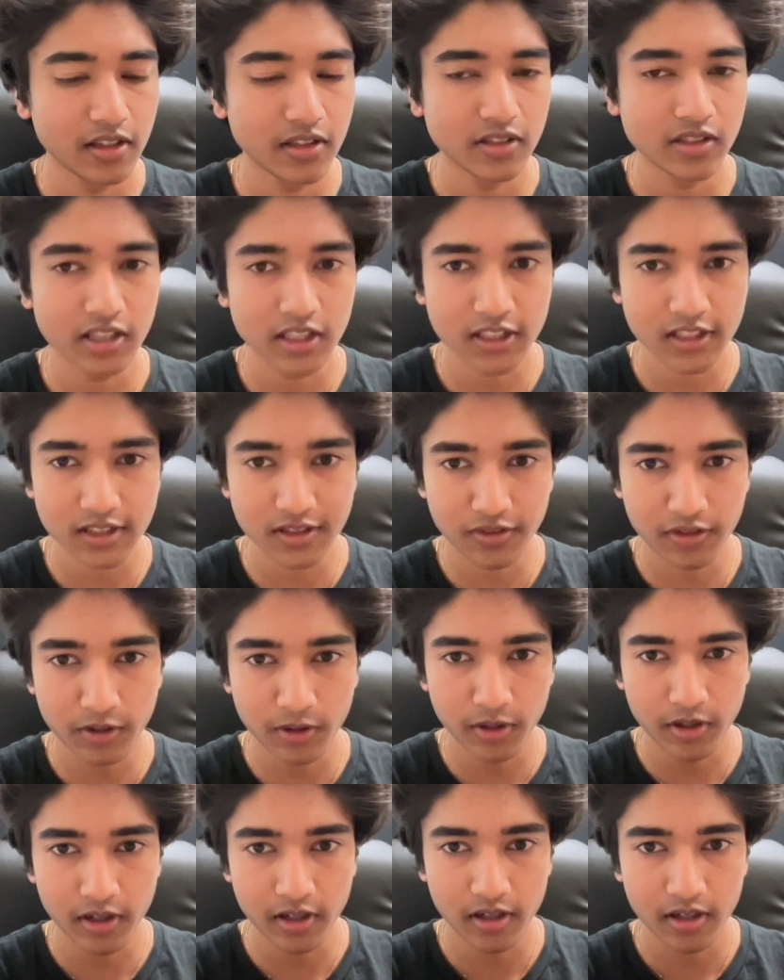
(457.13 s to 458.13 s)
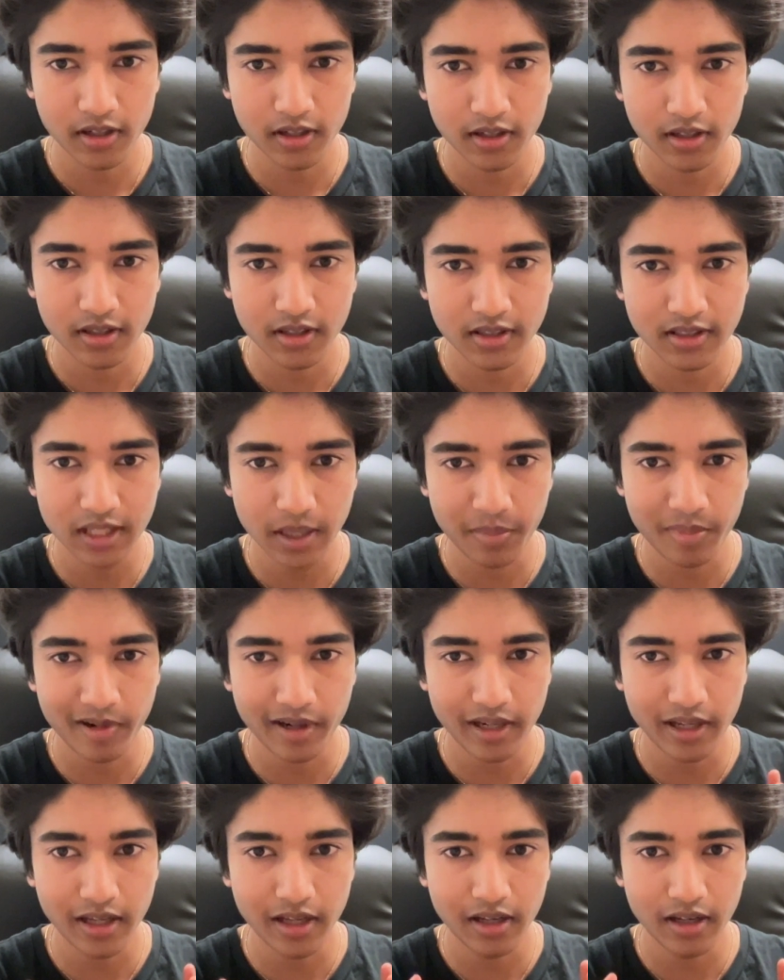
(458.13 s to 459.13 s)
just for
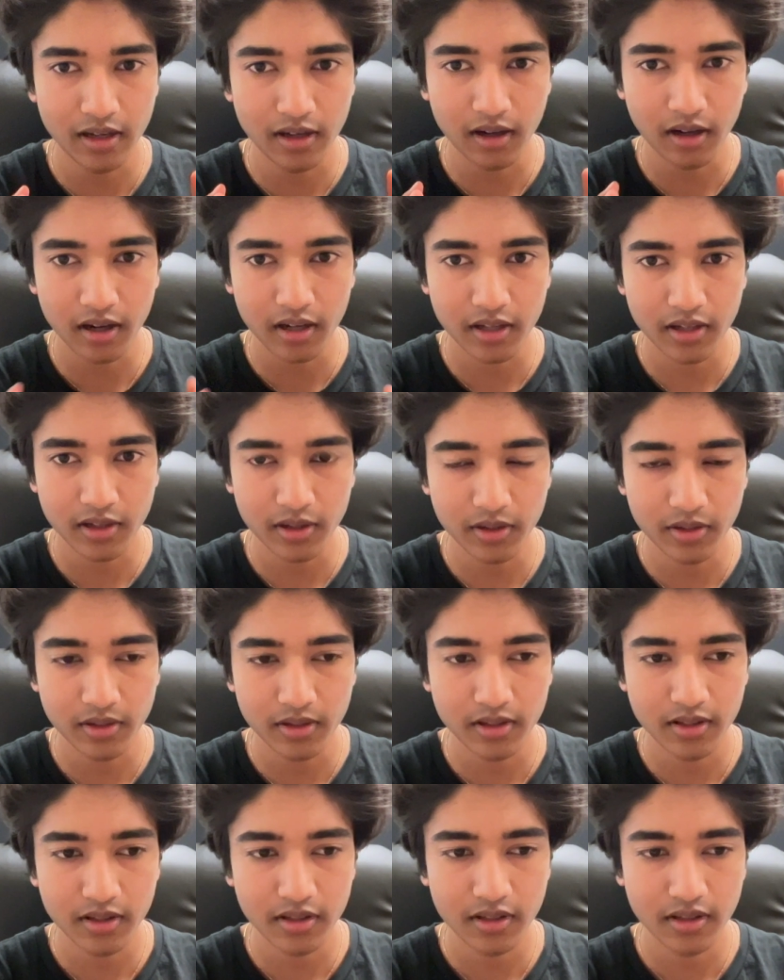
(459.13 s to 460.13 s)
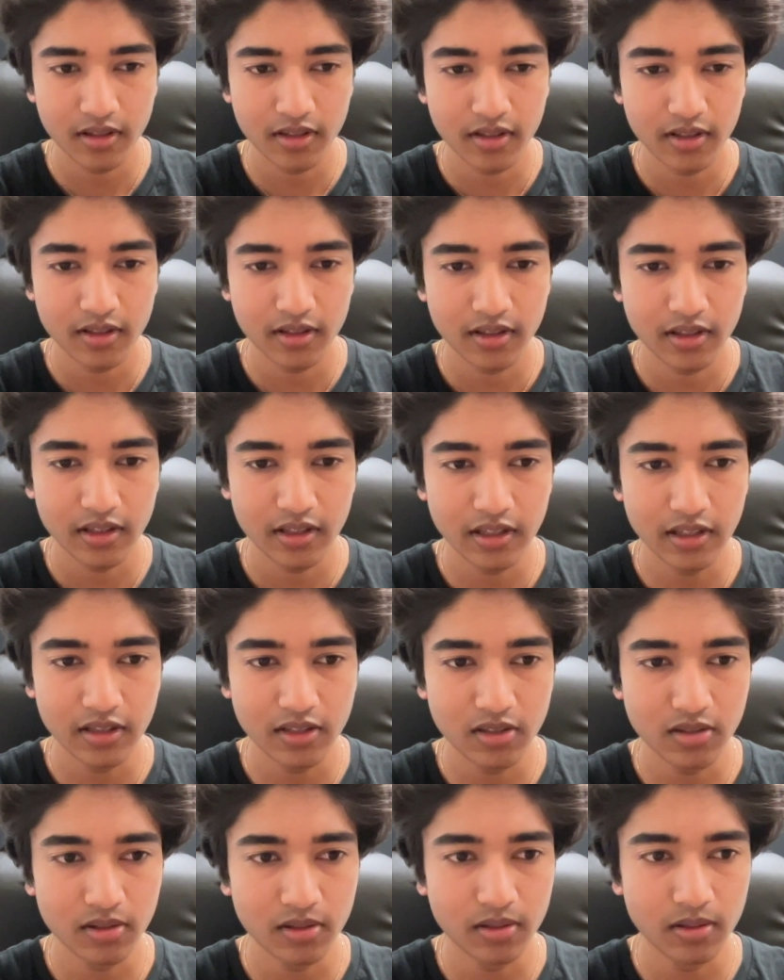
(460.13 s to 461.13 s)
separating audio
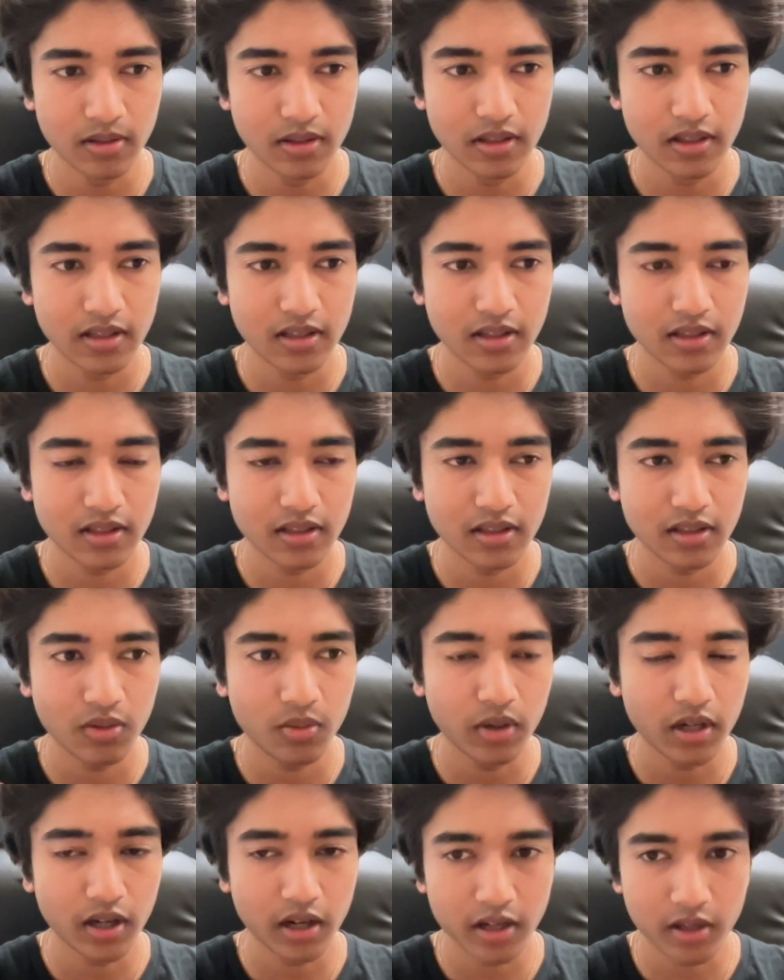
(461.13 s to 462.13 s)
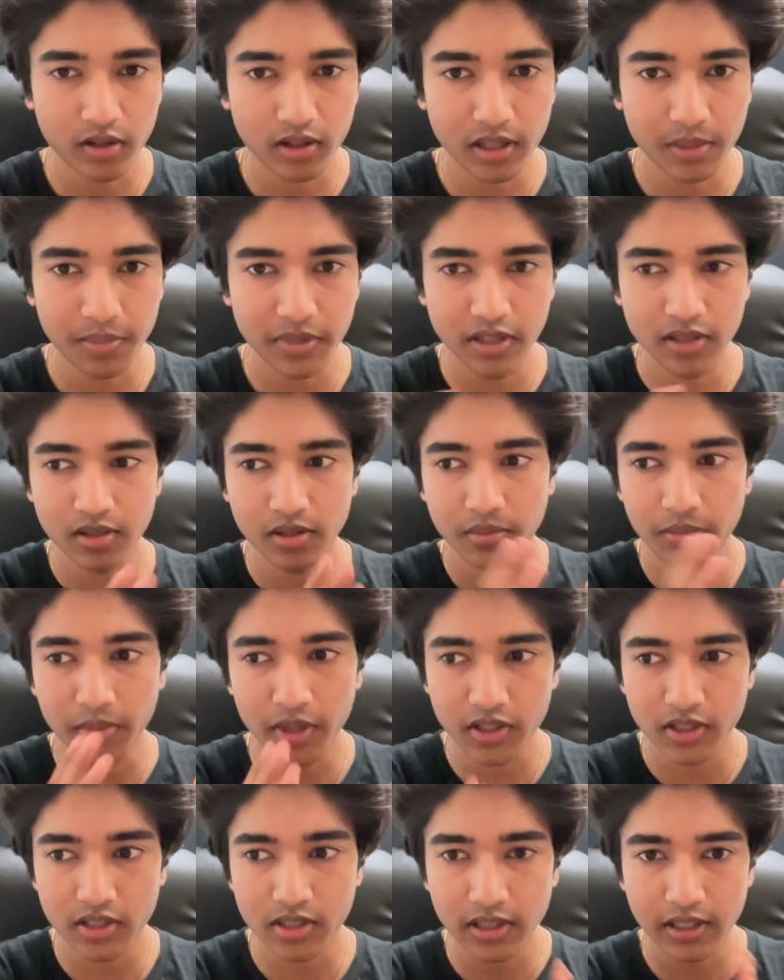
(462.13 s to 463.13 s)
into one audio clip into a
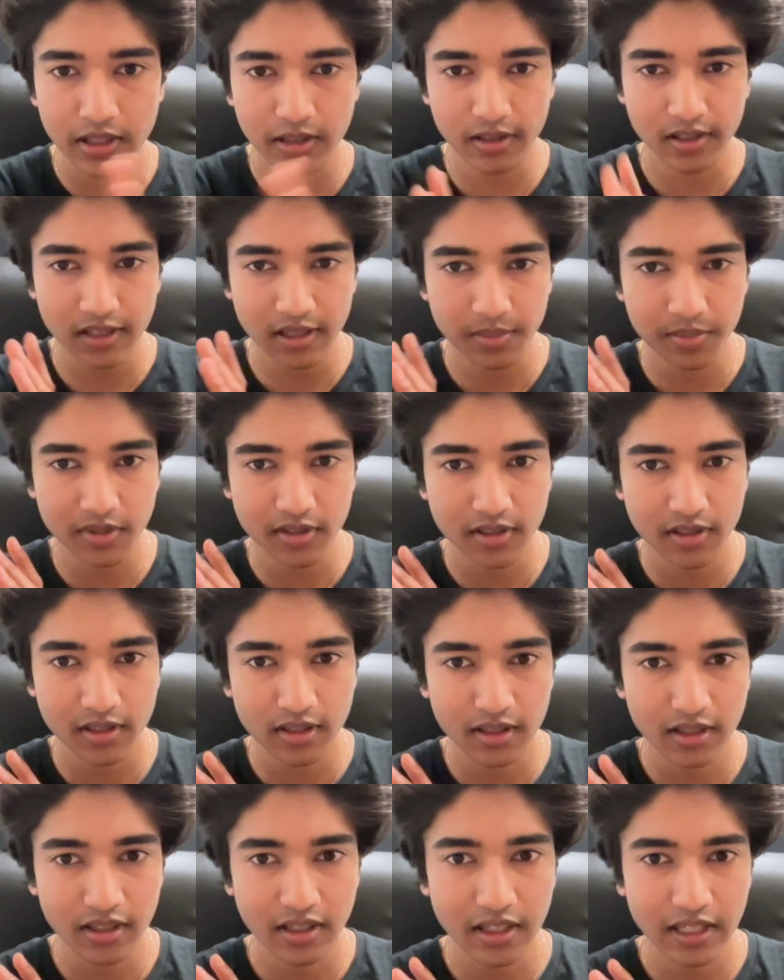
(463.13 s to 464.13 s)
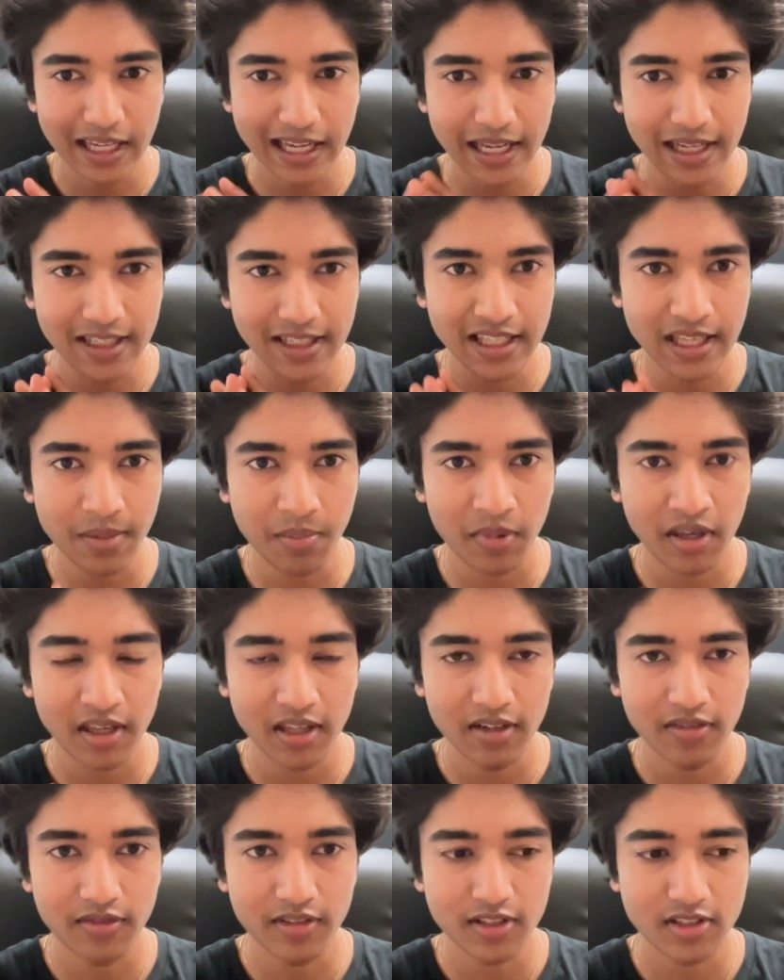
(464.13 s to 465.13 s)
bunch of little clips and keeping
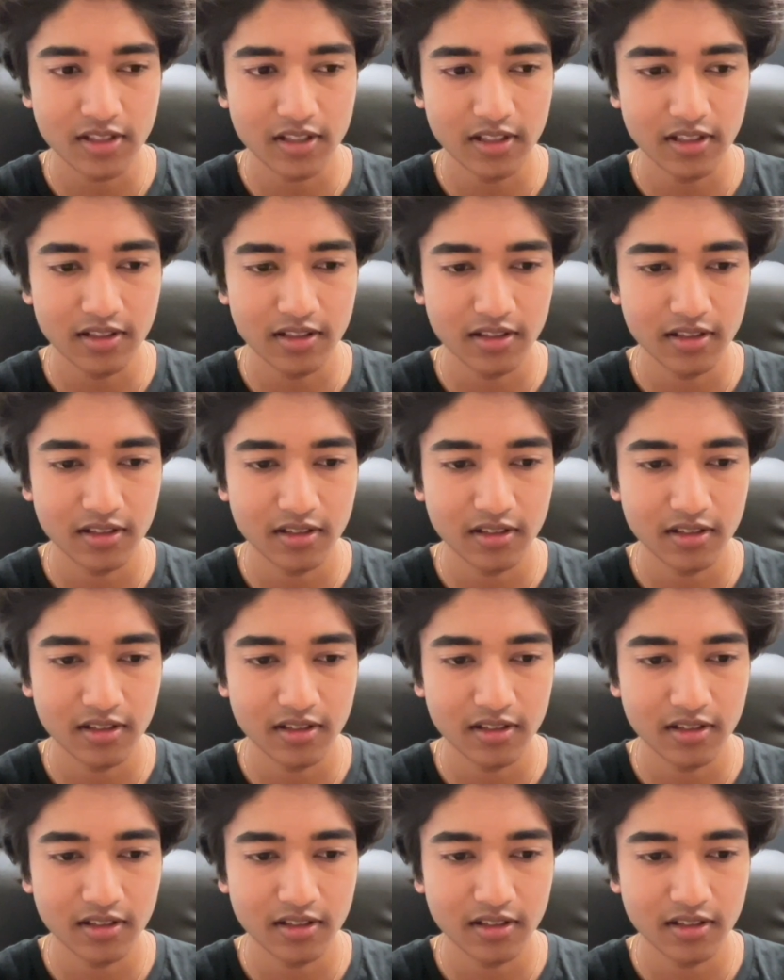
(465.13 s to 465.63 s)
it efficient,